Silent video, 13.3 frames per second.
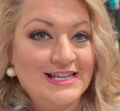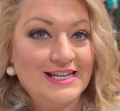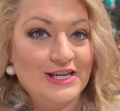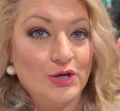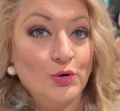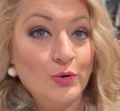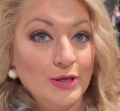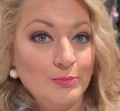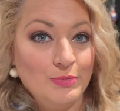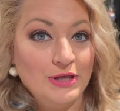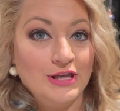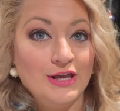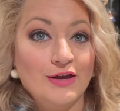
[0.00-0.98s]
take a quick
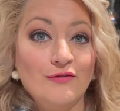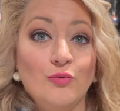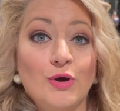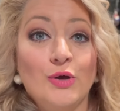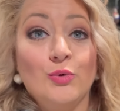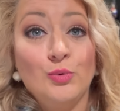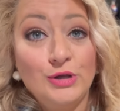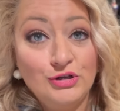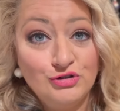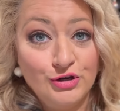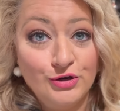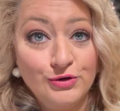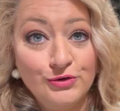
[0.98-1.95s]
peek of what we
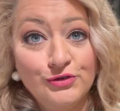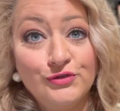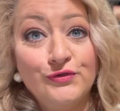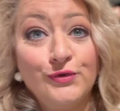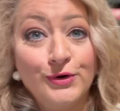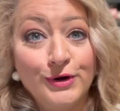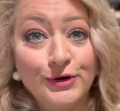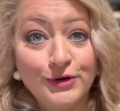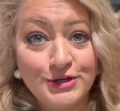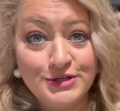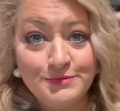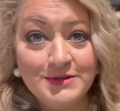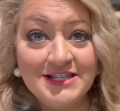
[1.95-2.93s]
chose for
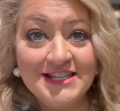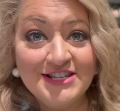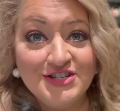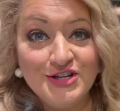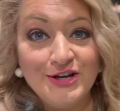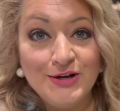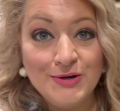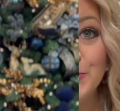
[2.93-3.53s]
Christmas this year.